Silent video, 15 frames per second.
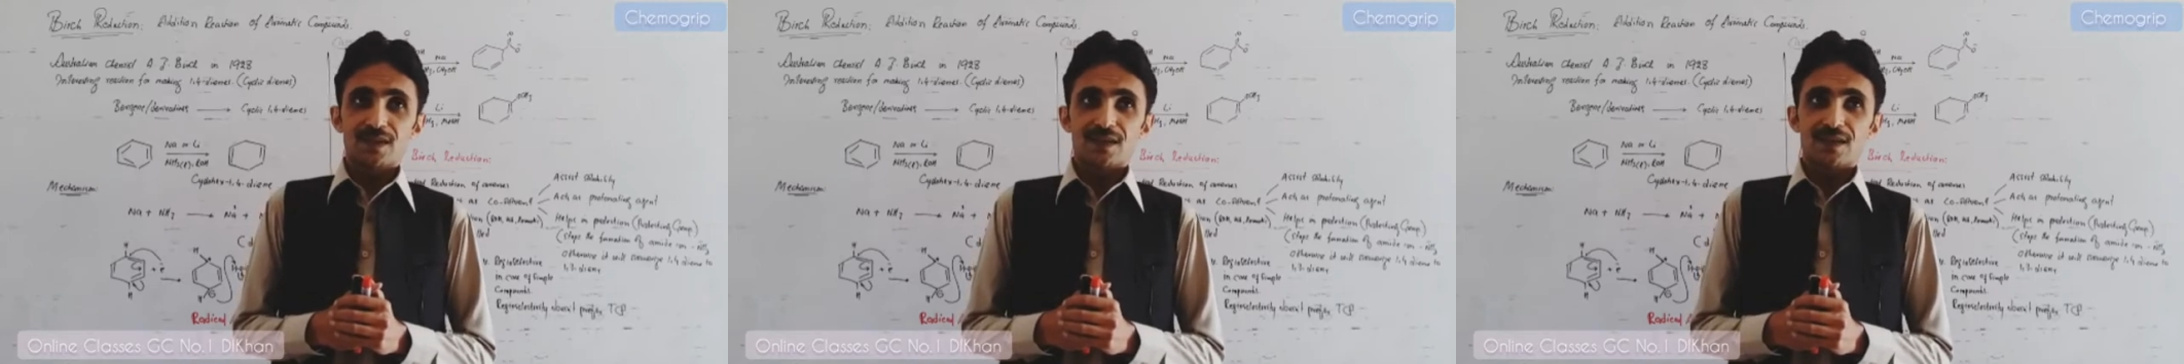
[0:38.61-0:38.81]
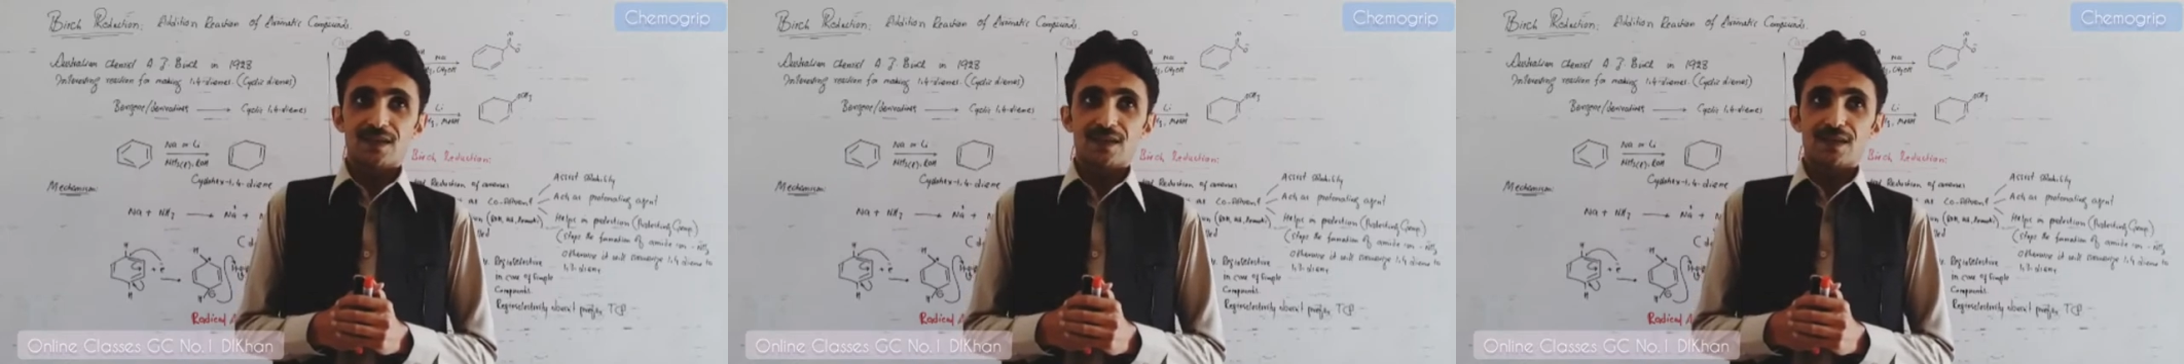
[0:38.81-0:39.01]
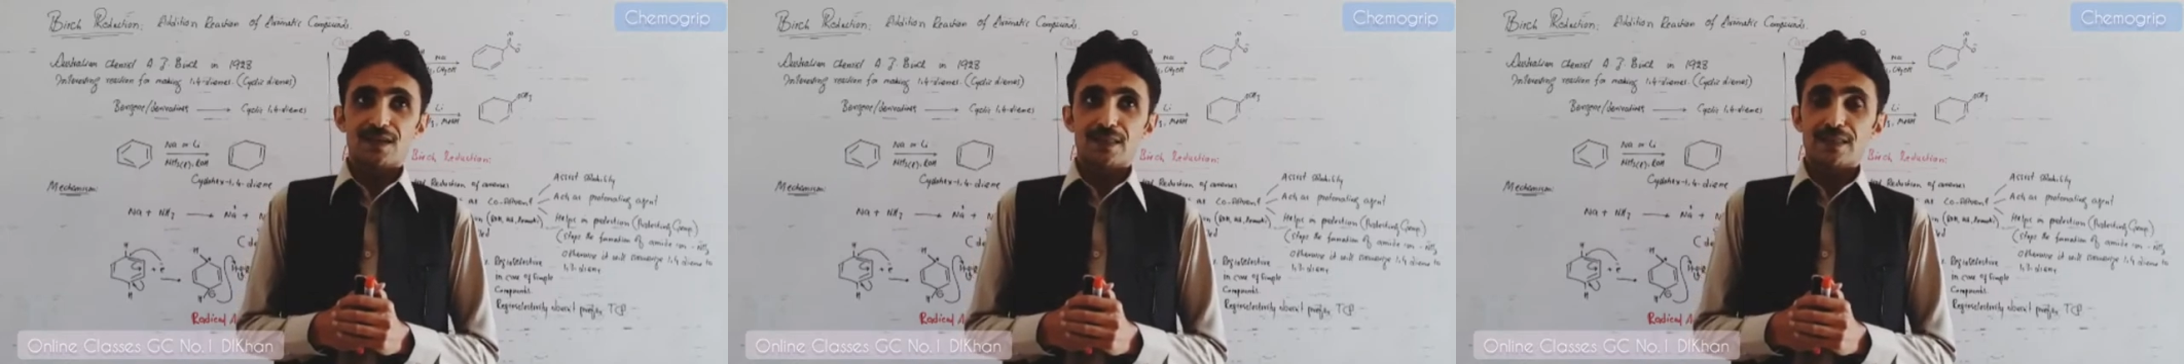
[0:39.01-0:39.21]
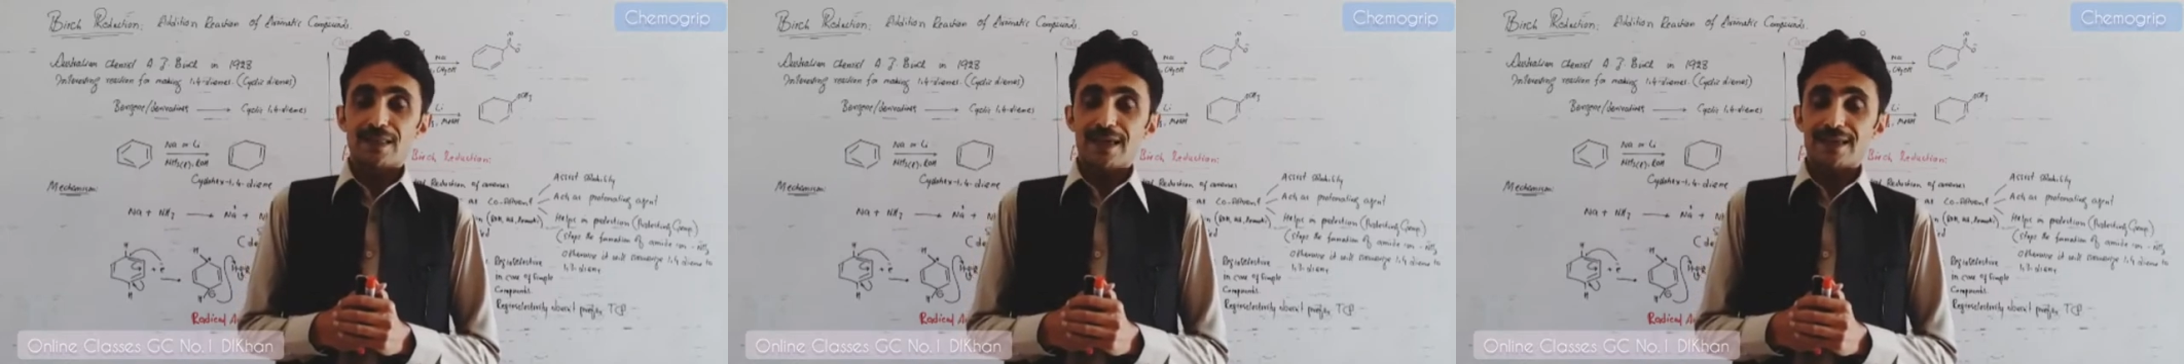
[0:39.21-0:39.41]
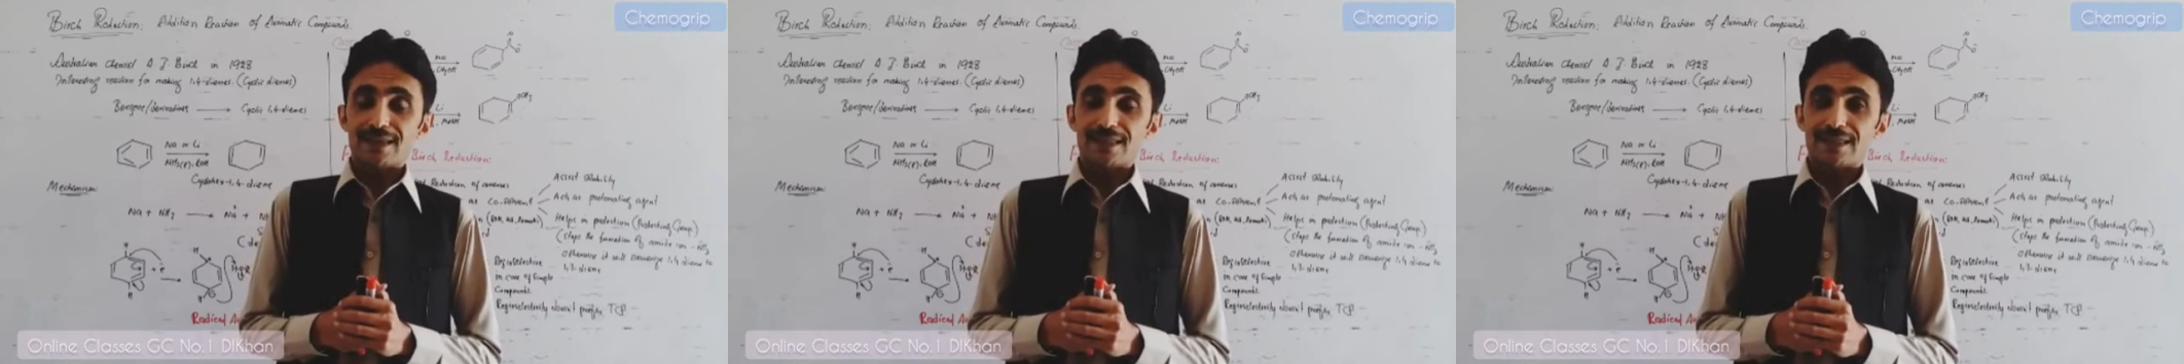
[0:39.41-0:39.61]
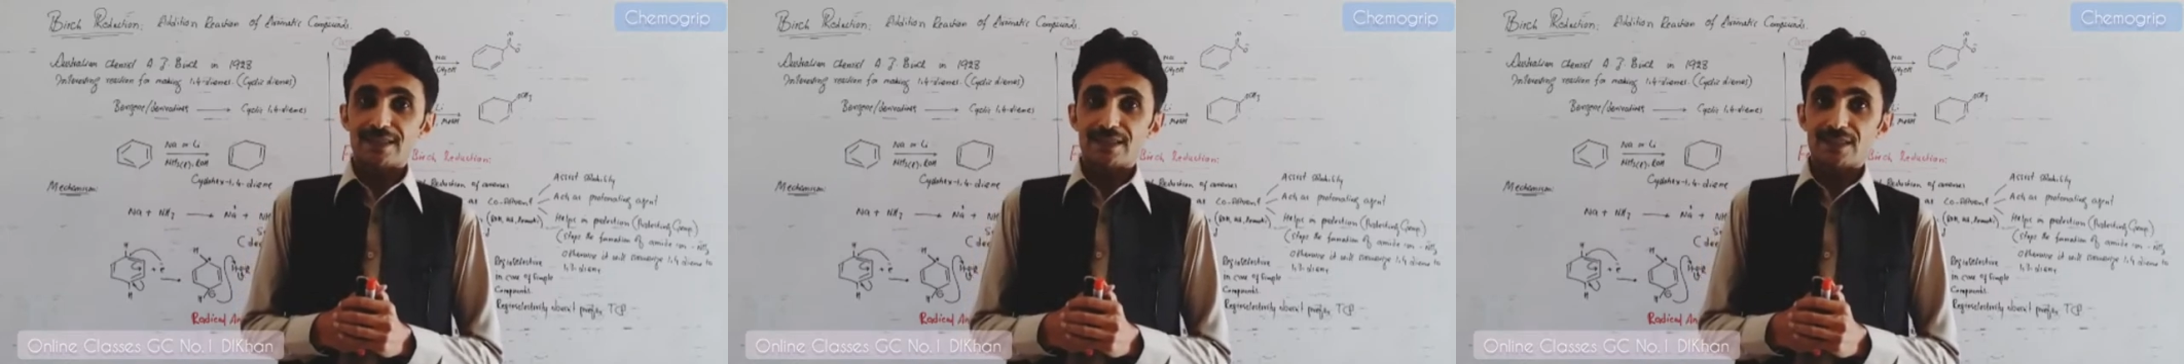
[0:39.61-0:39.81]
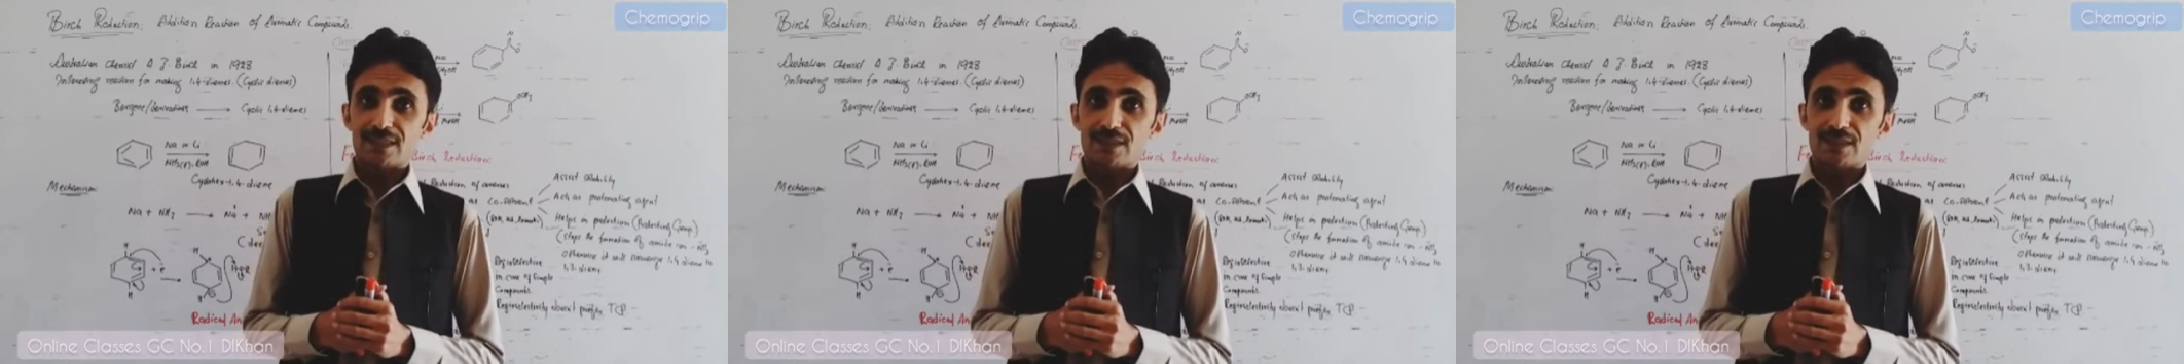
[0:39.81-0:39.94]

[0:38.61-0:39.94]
a cyclic